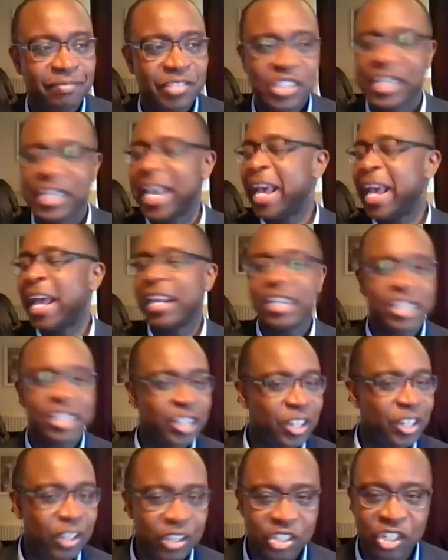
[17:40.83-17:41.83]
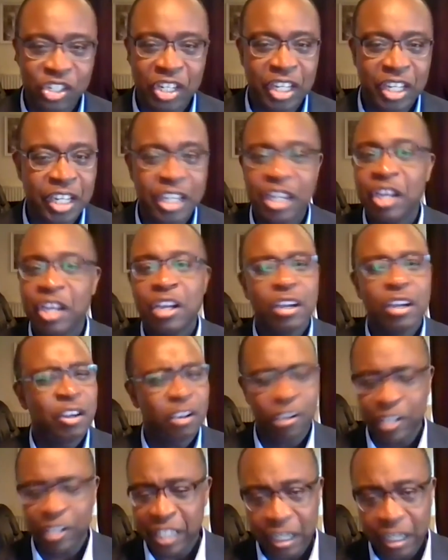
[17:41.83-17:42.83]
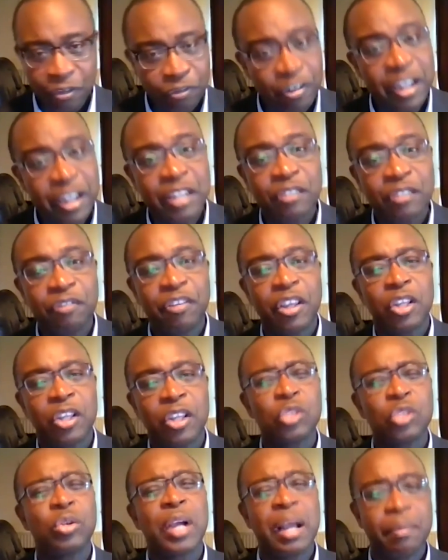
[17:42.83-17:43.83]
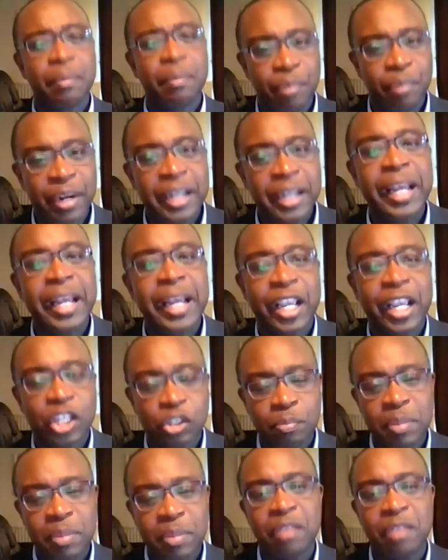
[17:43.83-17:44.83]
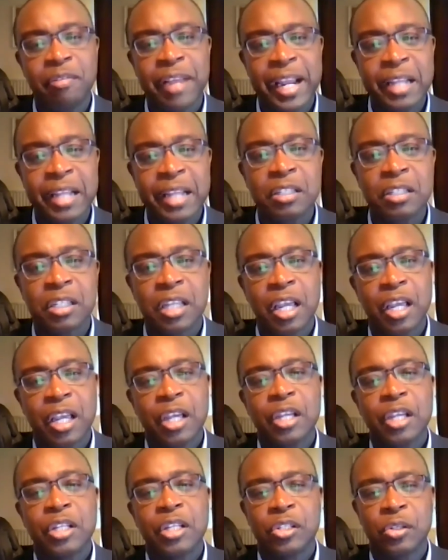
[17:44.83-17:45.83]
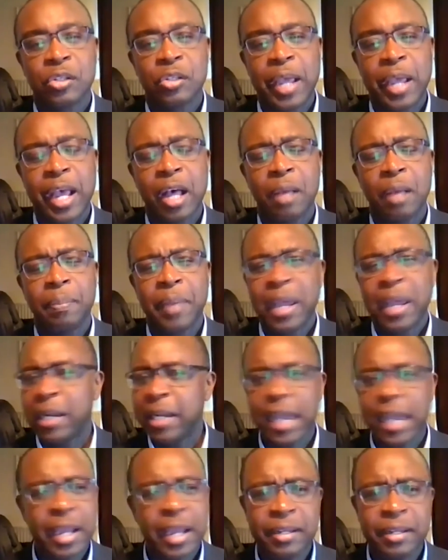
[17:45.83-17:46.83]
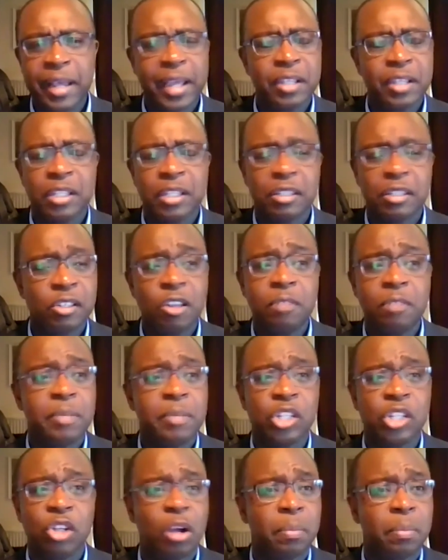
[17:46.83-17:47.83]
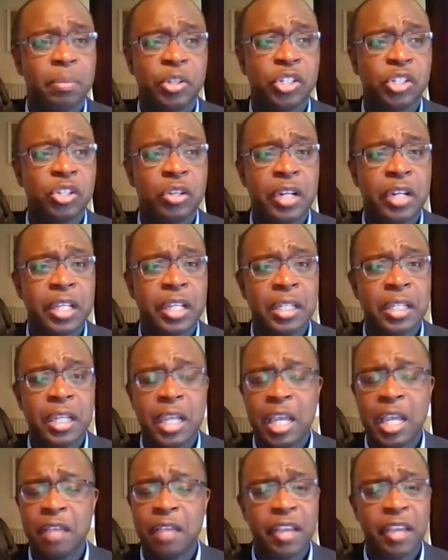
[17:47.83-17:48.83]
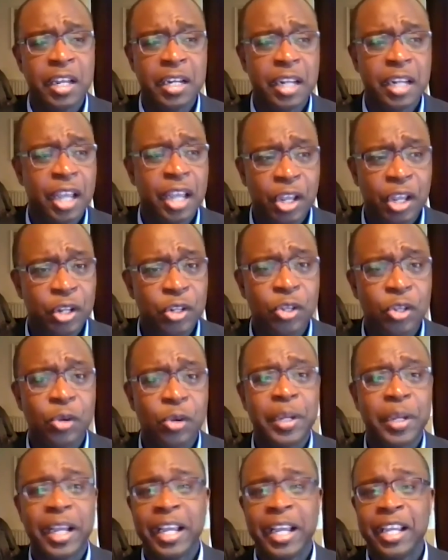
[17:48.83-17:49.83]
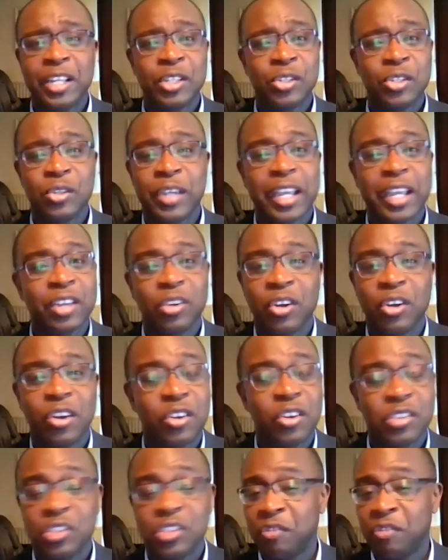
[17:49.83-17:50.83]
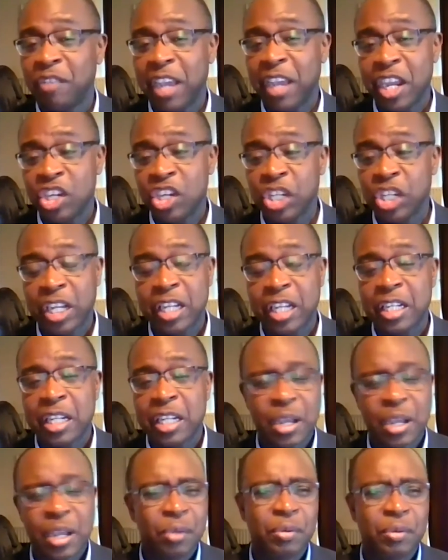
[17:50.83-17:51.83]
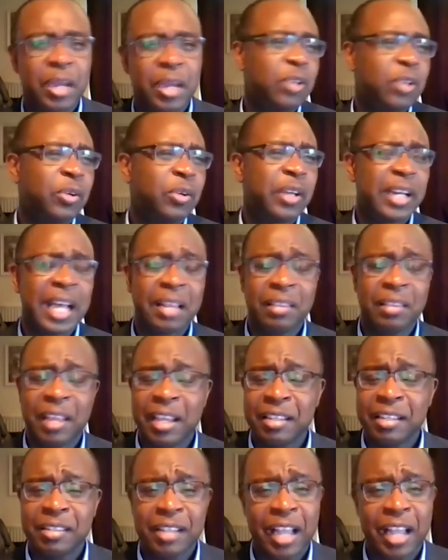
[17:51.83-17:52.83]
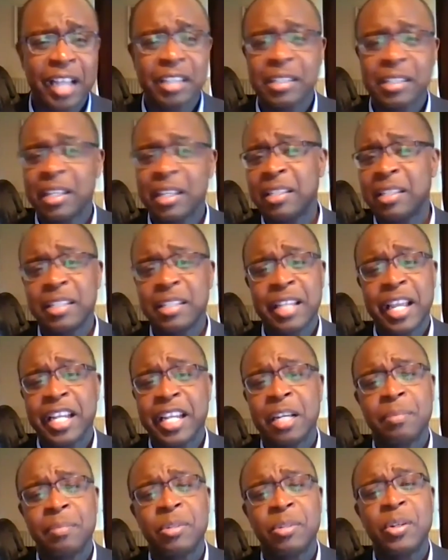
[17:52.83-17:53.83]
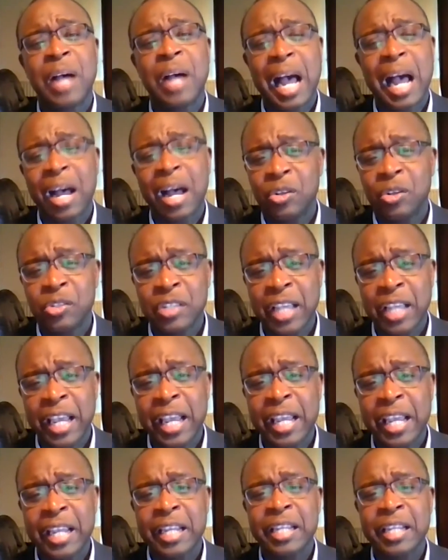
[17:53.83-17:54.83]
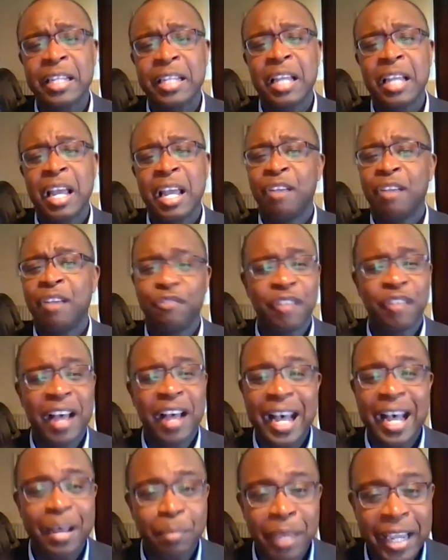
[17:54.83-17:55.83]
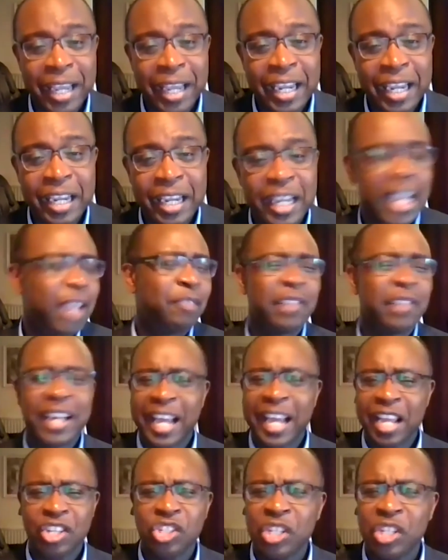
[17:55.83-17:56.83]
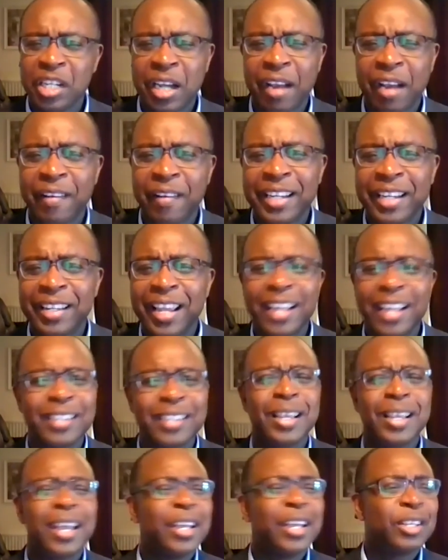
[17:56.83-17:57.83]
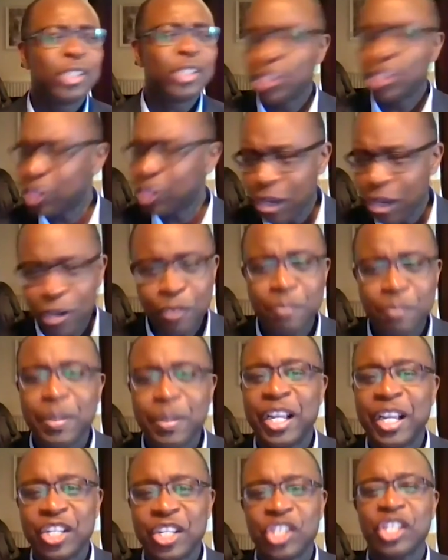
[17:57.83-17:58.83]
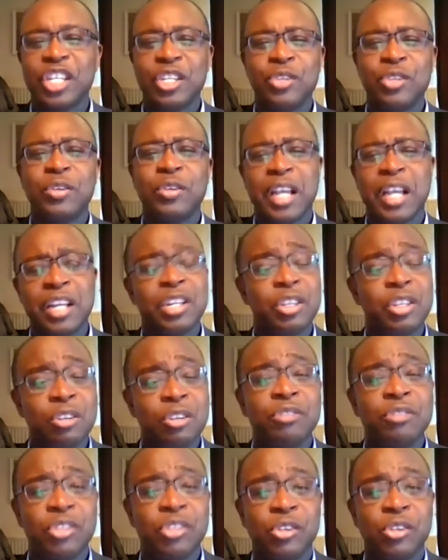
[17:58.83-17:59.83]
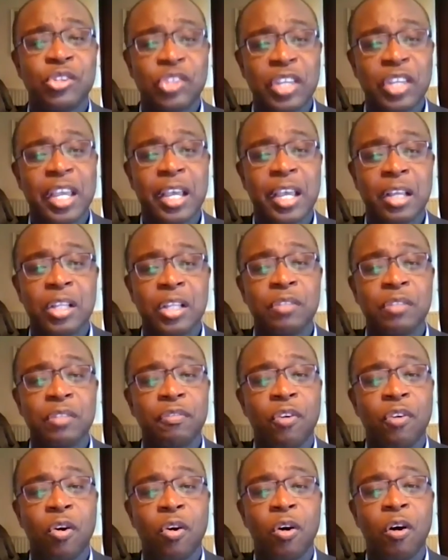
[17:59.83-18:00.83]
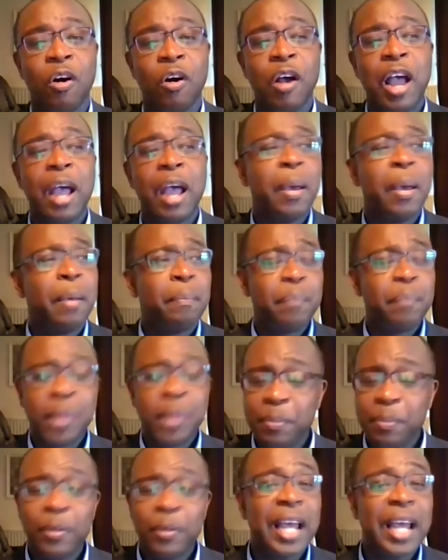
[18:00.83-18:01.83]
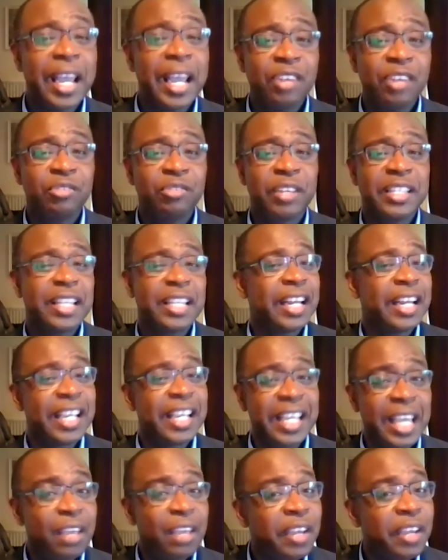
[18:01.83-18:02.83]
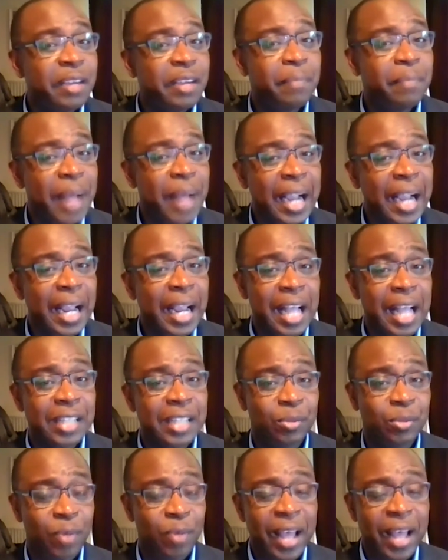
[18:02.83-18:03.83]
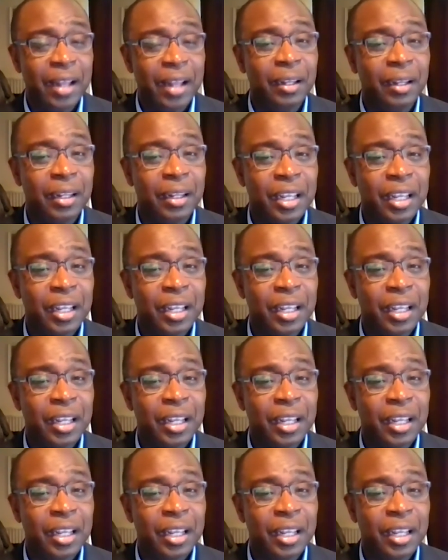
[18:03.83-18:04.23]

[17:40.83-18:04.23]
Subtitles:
technology or different fields, who can bring their experience to help. And there's so much opportunity, even though we are into conservation. We're looking at things like sustainable housing, farming, even engineering. There's so much you can use your skills for. People are interested in giving back as well.